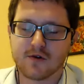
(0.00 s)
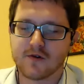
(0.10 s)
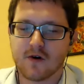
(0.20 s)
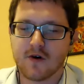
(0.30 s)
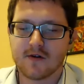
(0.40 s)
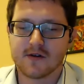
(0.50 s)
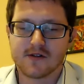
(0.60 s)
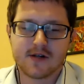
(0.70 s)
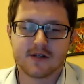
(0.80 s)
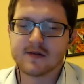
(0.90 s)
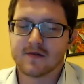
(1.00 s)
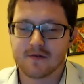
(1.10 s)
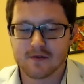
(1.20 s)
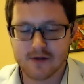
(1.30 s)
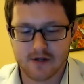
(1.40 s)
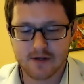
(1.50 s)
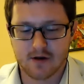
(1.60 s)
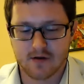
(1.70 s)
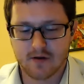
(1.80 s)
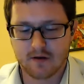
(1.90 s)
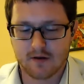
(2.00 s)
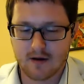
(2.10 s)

all these sites, even for sites I don't even care